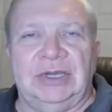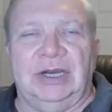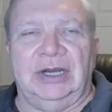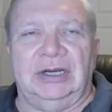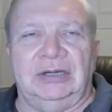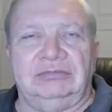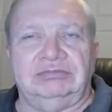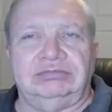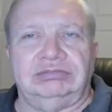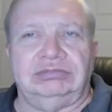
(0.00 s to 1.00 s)
Uh,
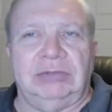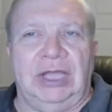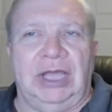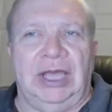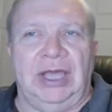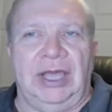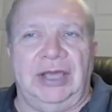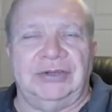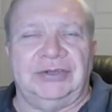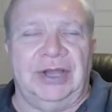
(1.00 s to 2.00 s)

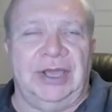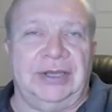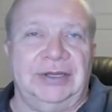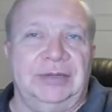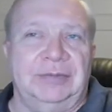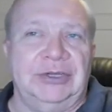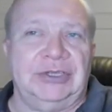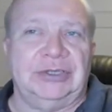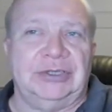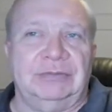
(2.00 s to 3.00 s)
as an
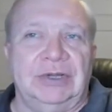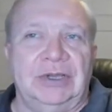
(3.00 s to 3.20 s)
academician,